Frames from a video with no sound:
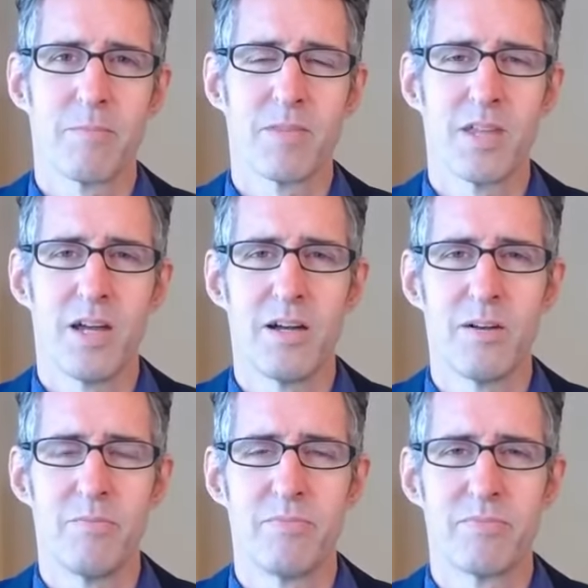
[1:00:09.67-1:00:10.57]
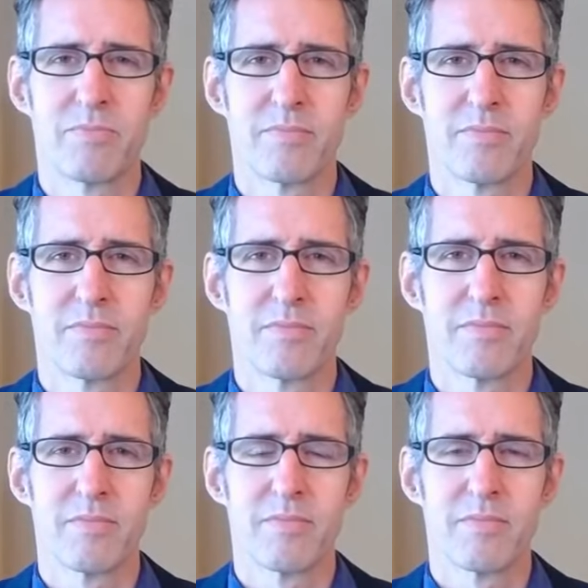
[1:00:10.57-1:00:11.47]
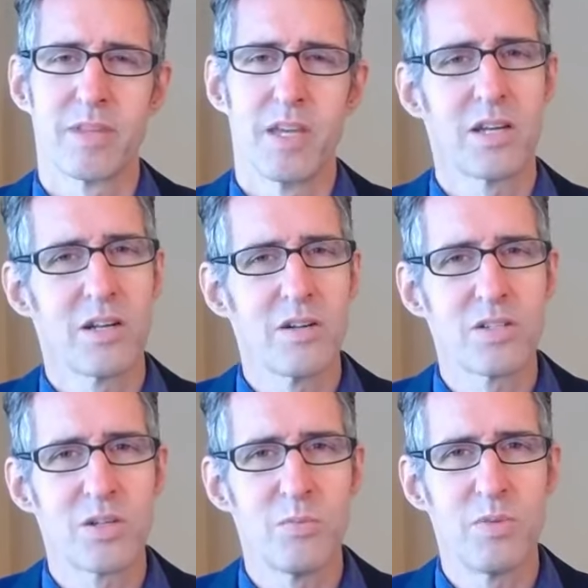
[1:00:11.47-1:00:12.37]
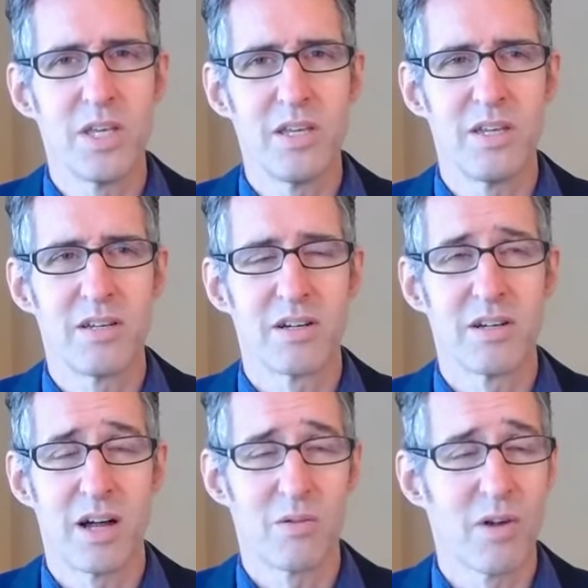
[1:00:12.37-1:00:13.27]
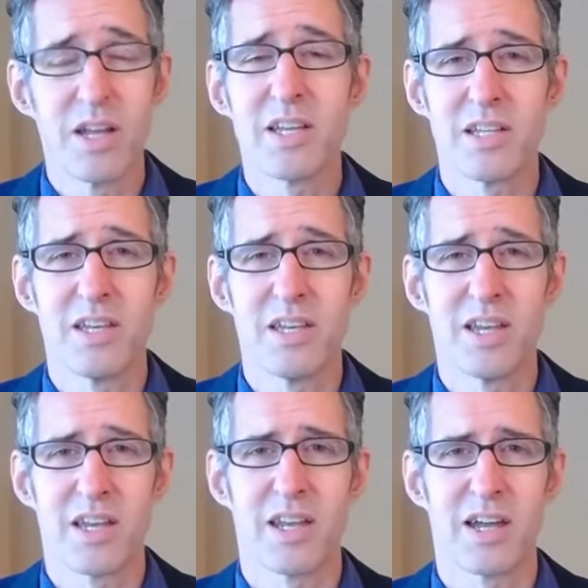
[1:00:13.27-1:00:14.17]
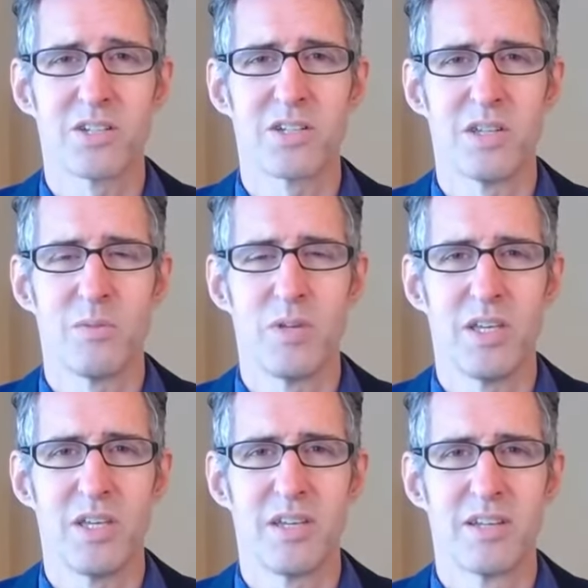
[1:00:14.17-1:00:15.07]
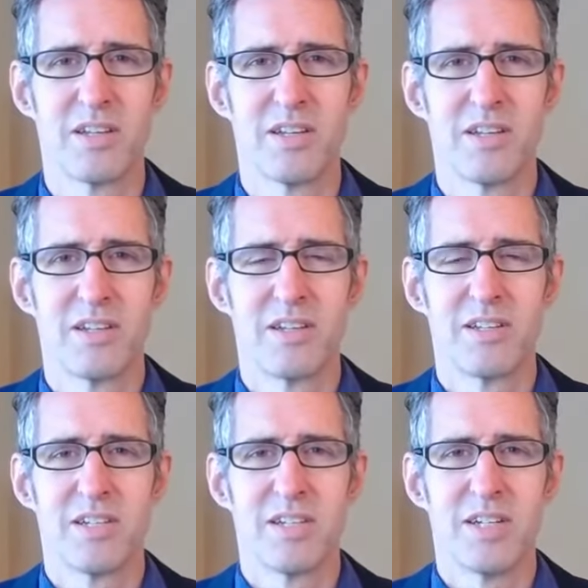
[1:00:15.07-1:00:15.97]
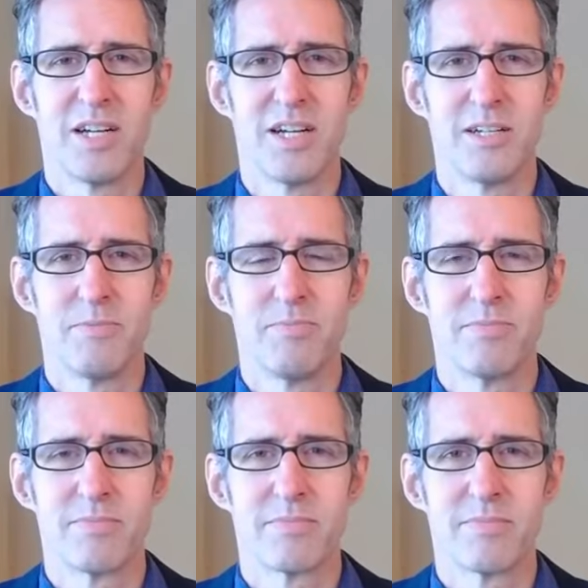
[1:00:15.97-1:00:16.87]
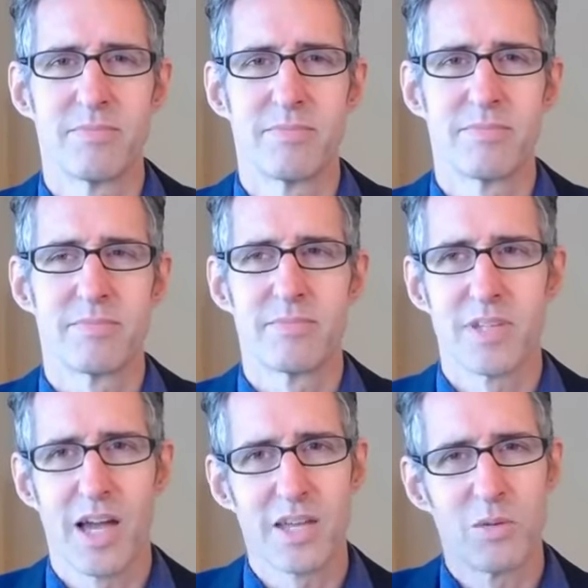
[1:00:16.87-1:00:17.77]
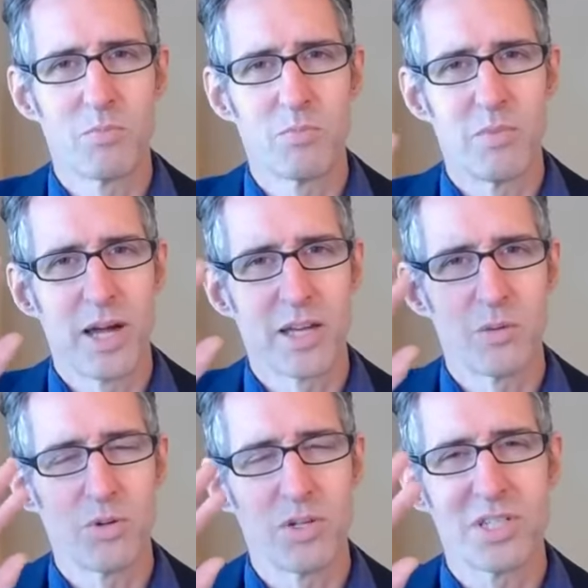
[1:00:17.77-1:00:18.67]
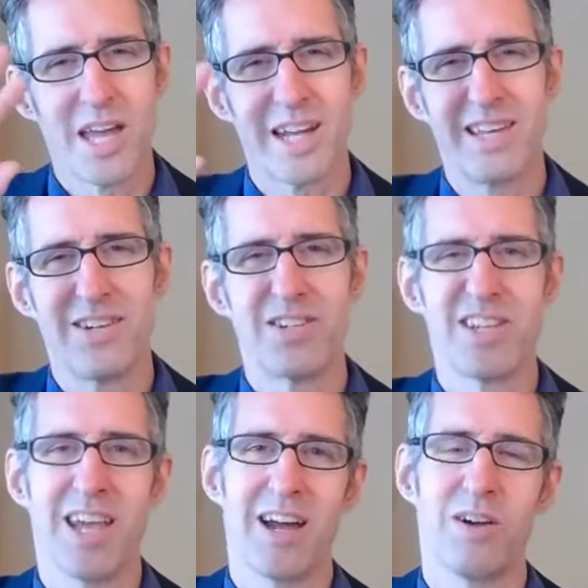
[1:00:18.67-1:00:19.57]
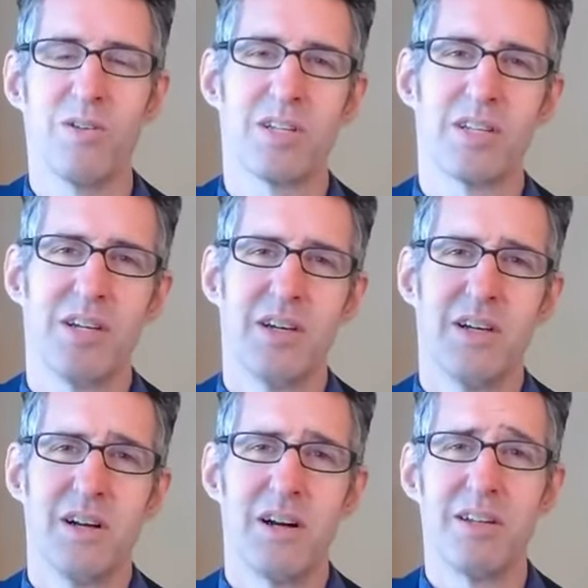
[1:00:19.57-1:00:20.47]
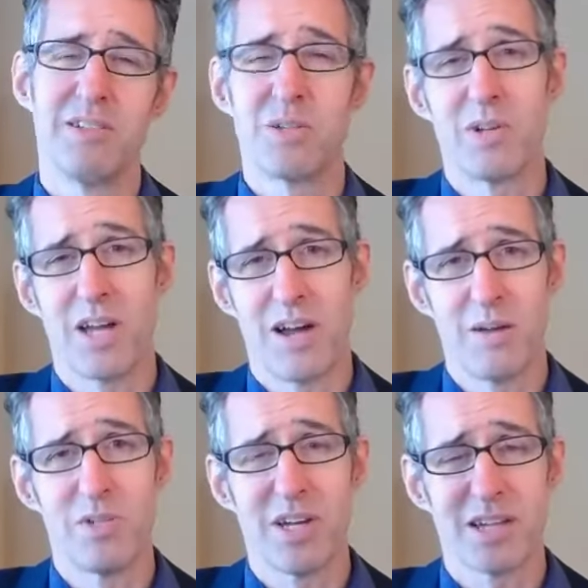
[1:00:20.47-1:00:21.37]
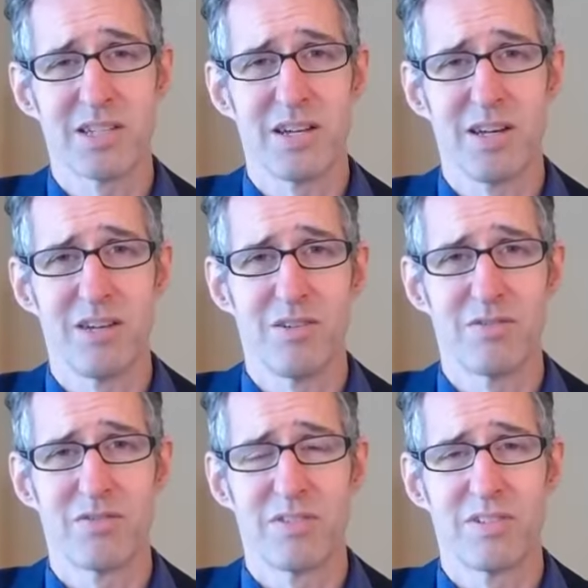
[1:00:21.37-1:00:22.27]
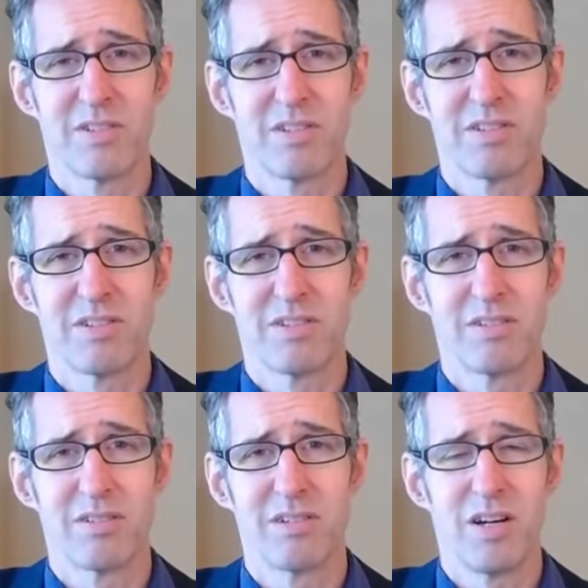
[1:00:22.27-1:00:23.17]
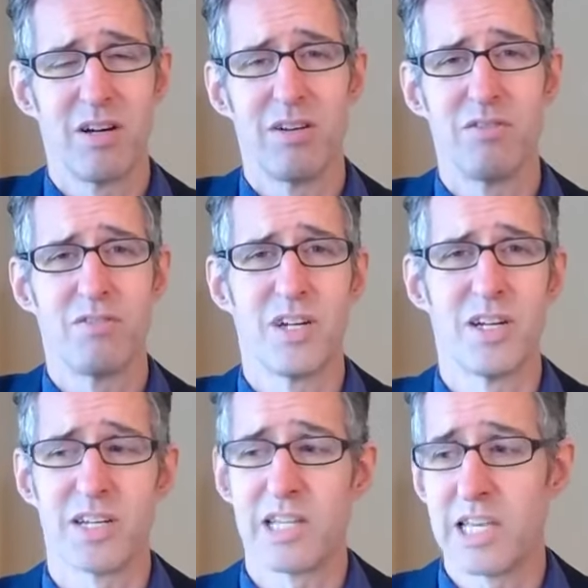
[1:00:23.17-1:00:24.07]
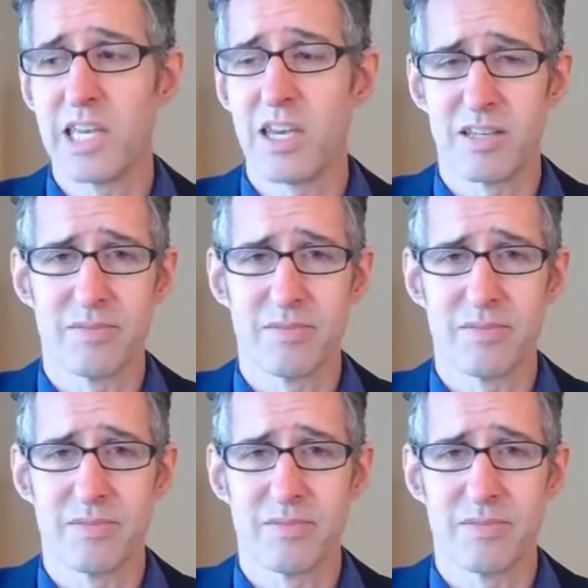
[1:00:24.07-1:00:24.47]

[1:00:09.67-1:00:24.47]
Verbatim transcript: Um, it could also be ironically, it could actually be, um, I could I could push that energy out onto an object of of uh, clinging.